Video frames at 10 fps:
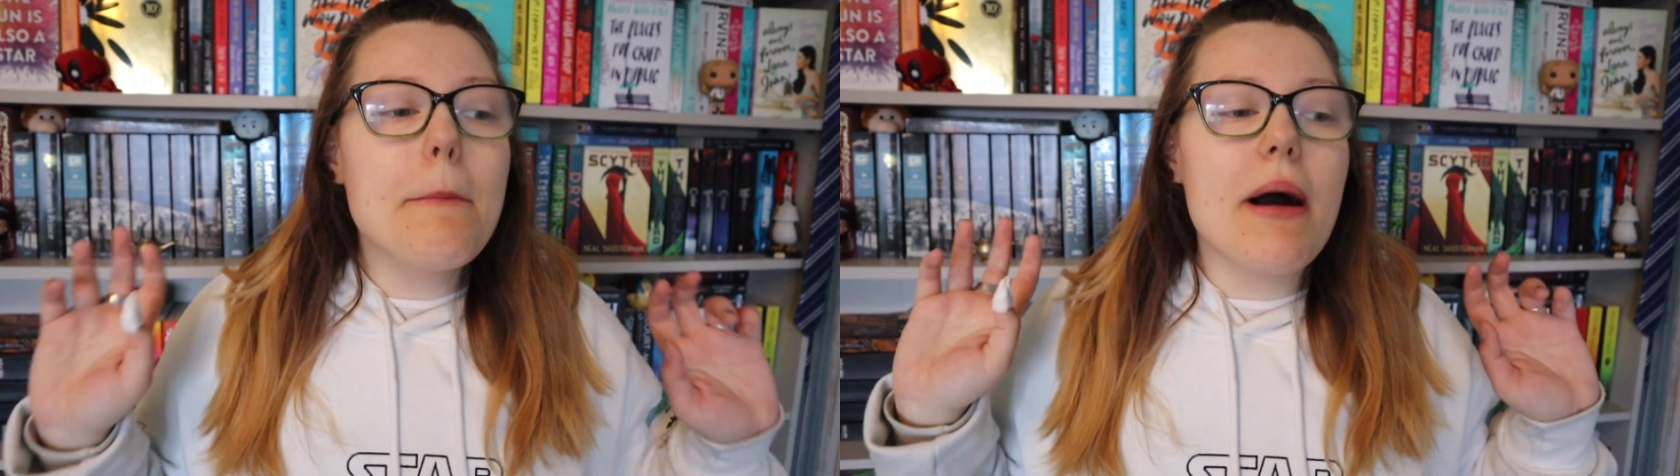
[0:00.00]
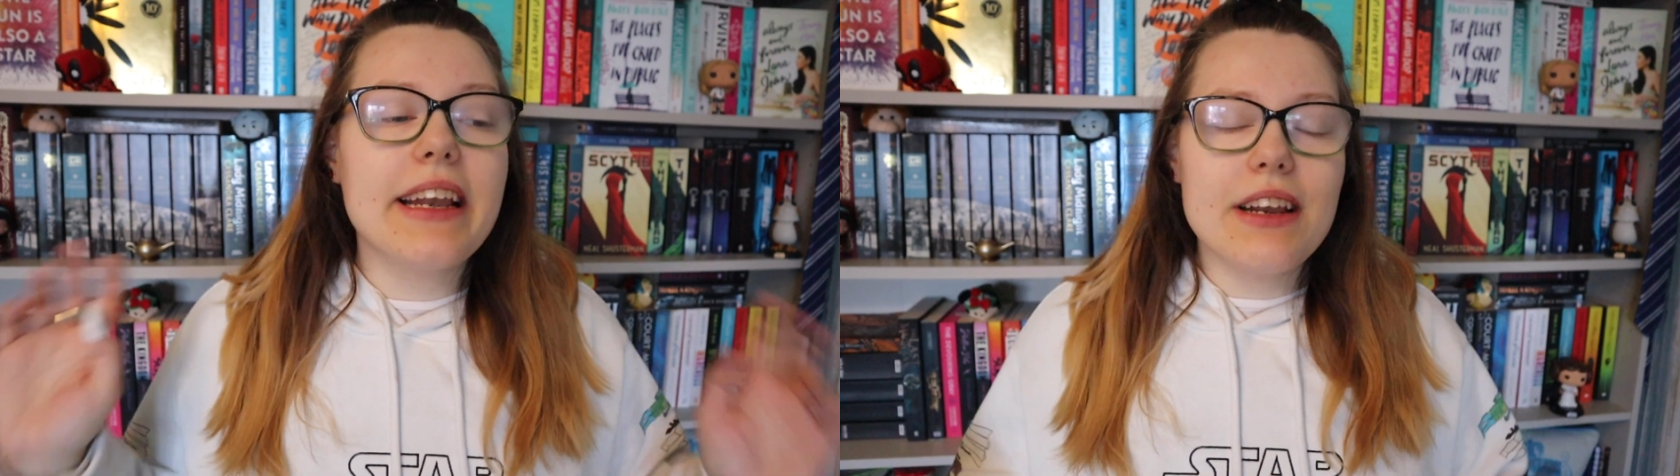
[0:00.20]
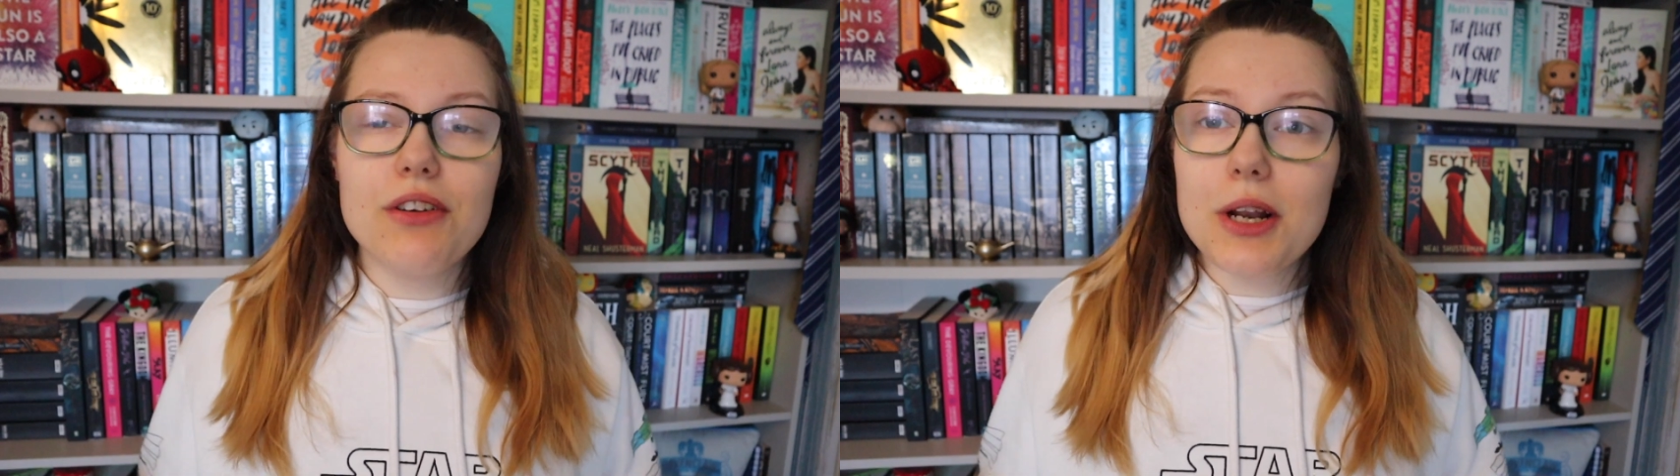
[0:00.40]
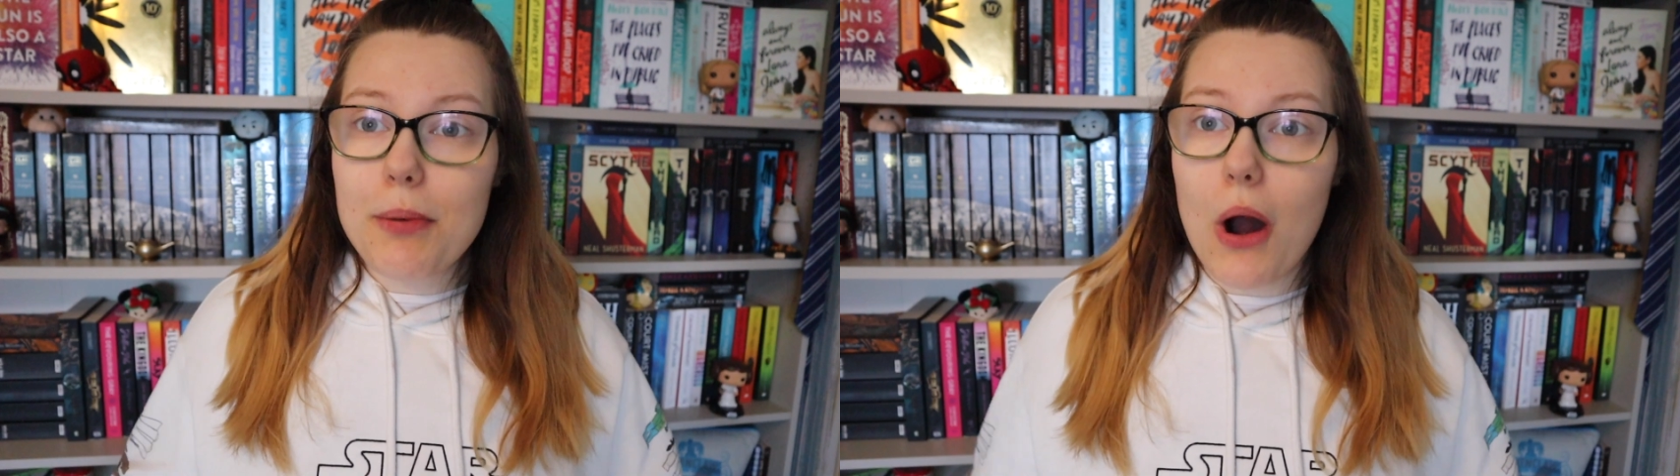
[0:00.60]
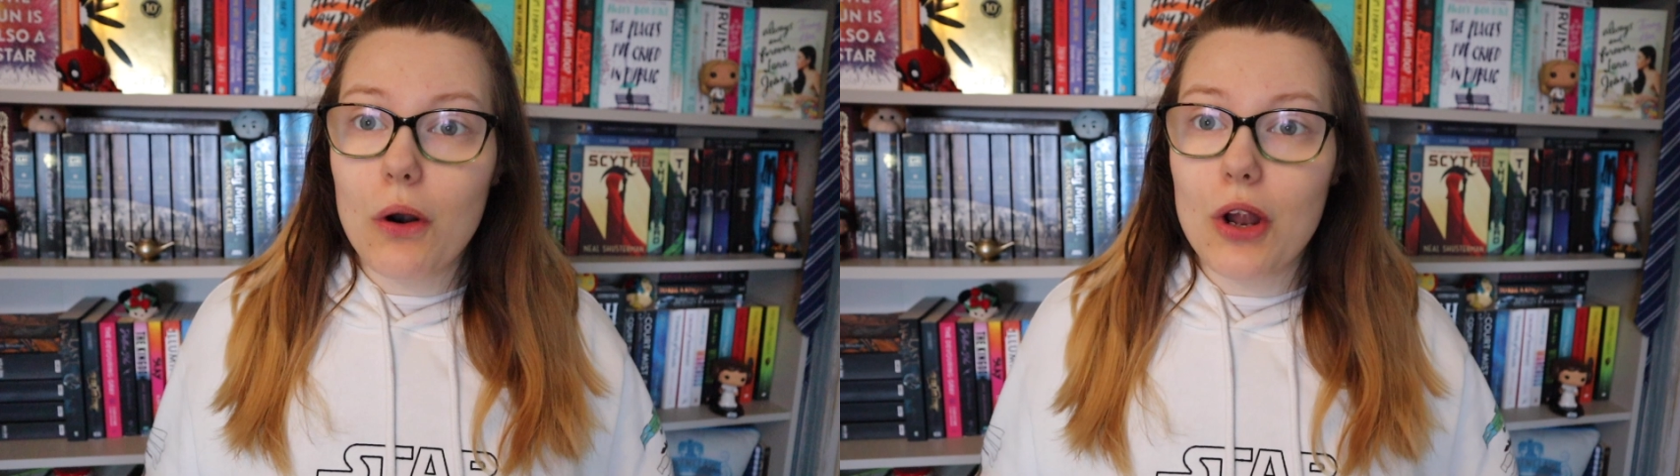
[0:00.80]
But I did run a
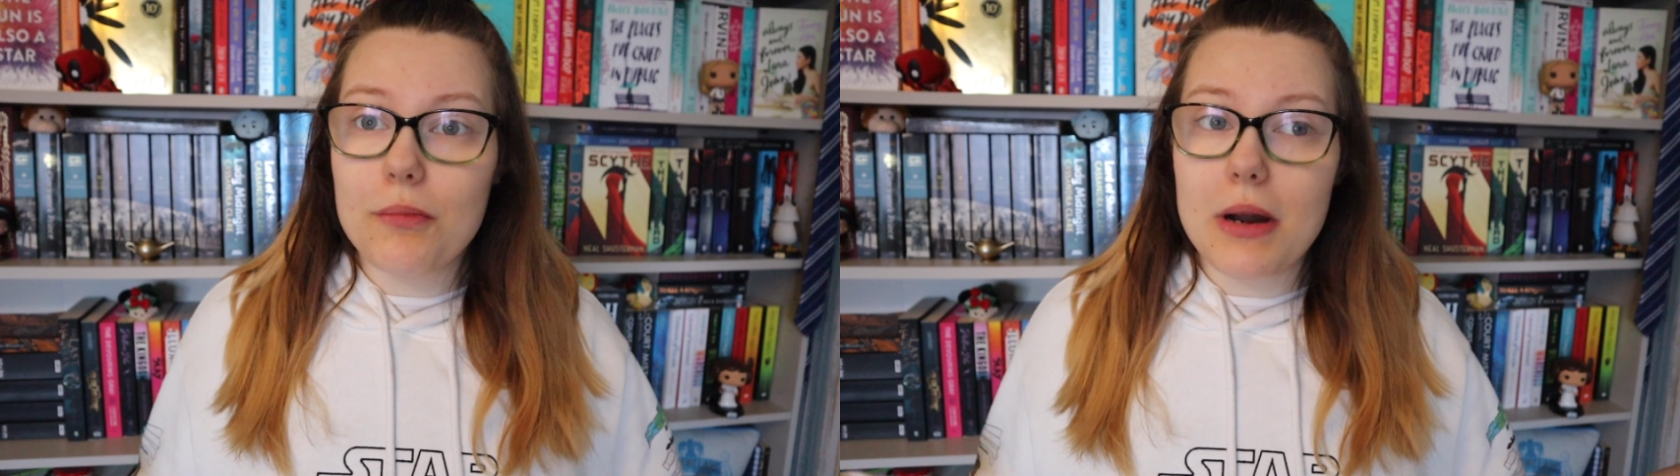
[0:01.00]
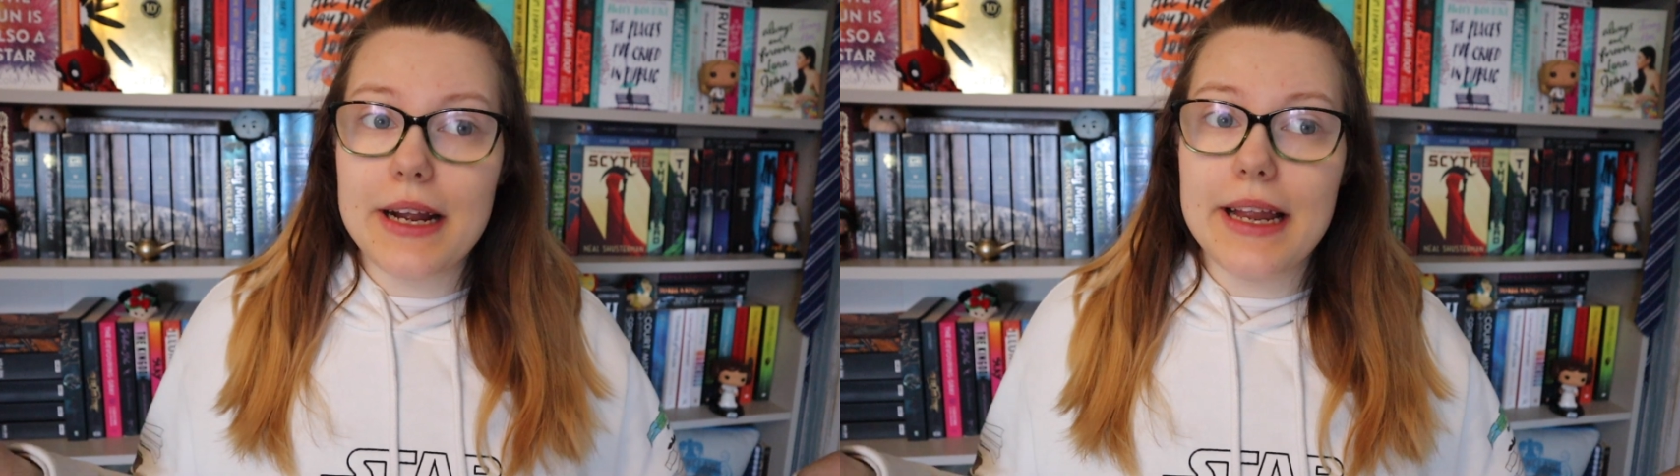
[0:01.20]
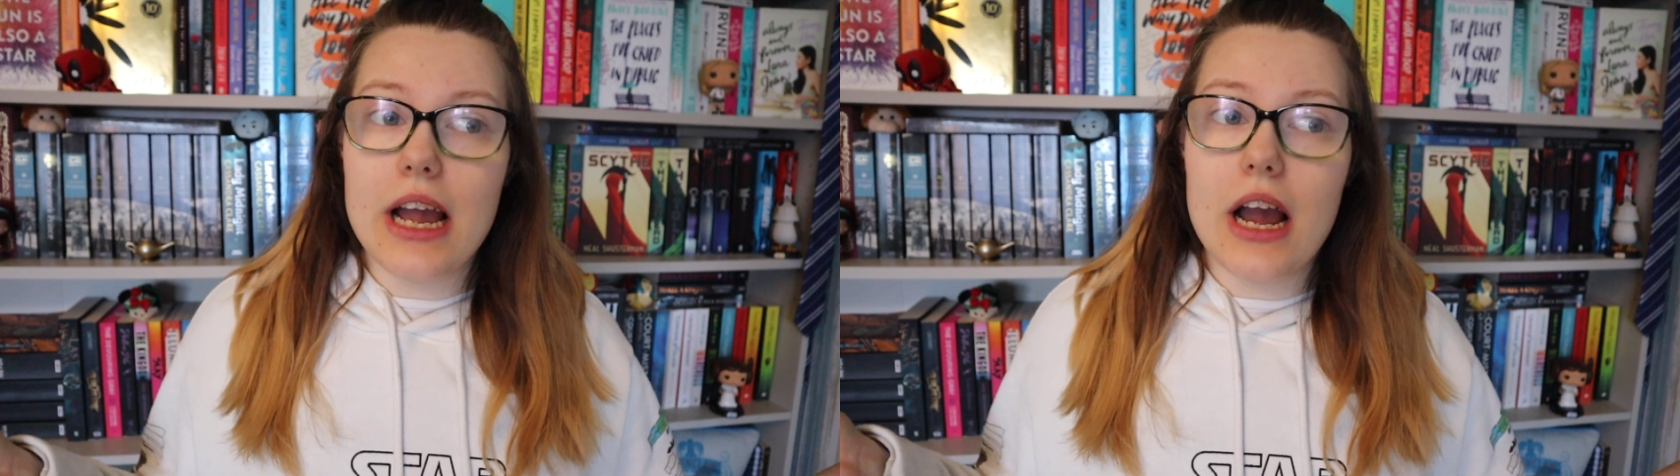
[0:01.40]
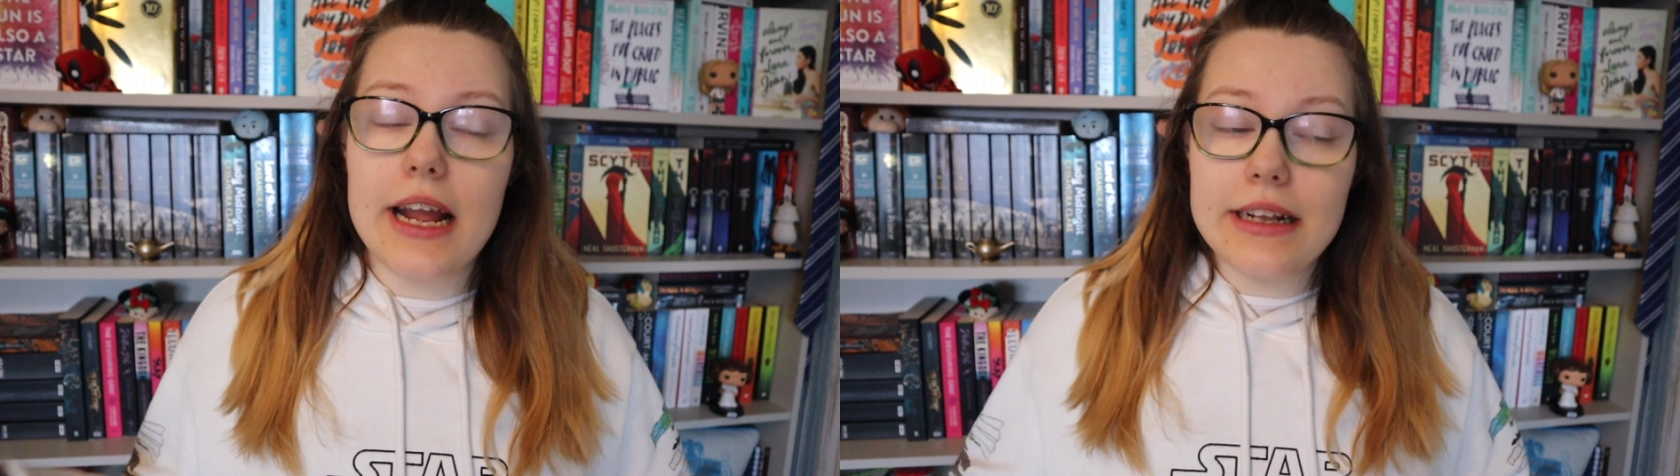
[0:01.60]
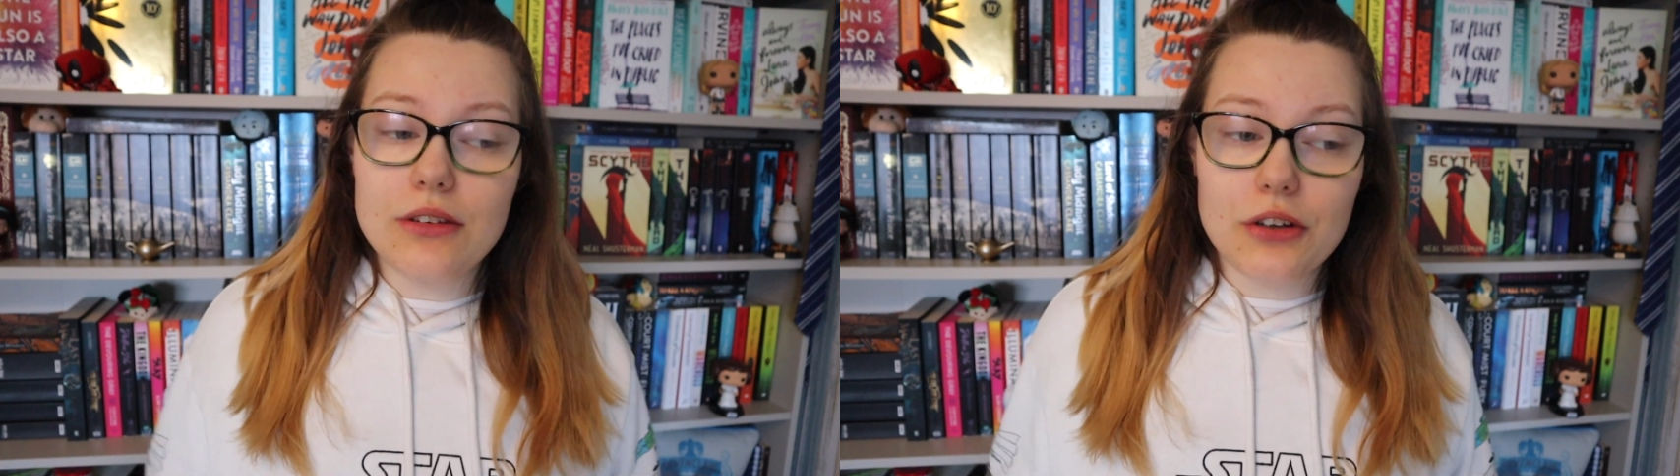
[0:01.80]
poll on my uh,
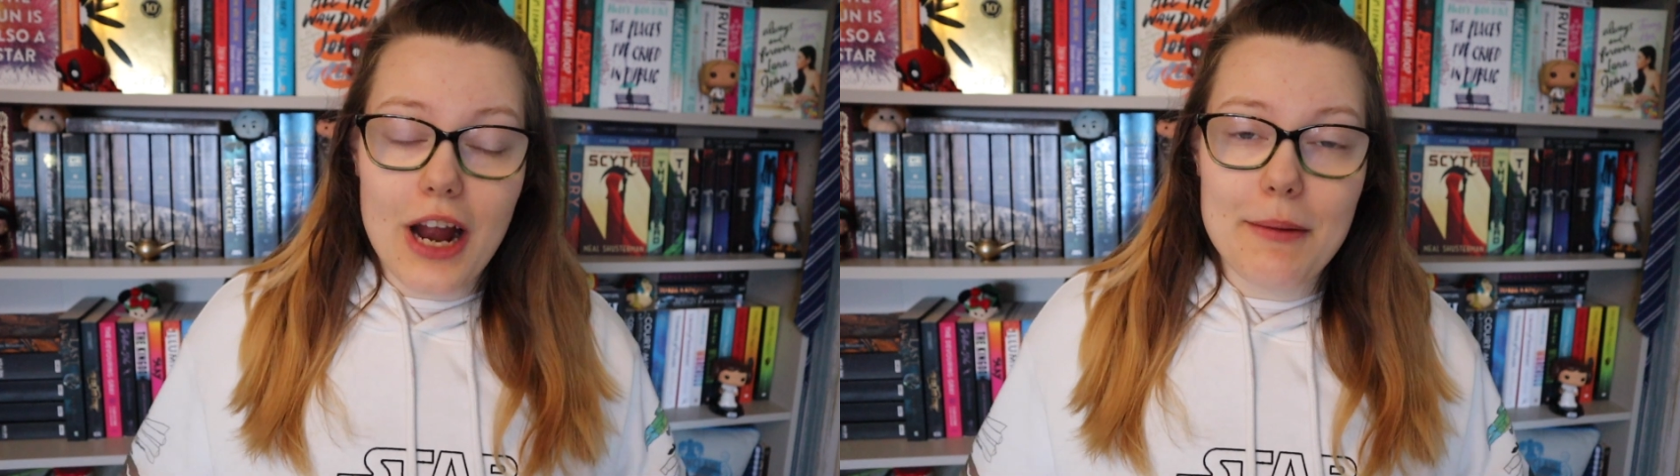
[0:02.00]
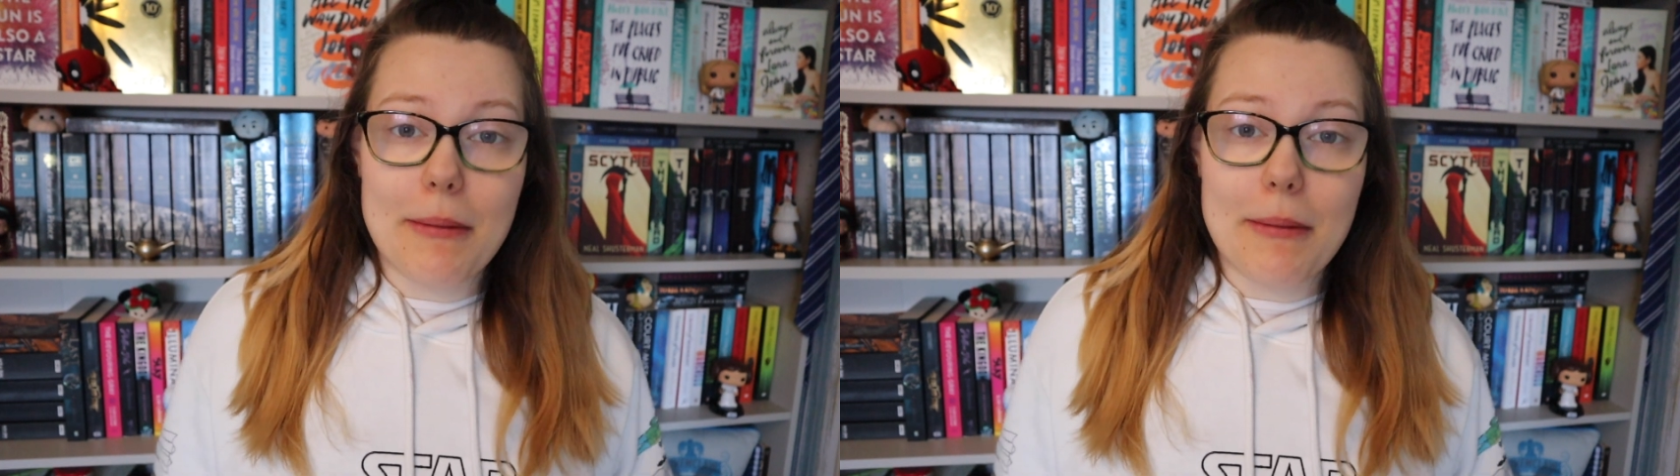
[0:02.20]
Instagram,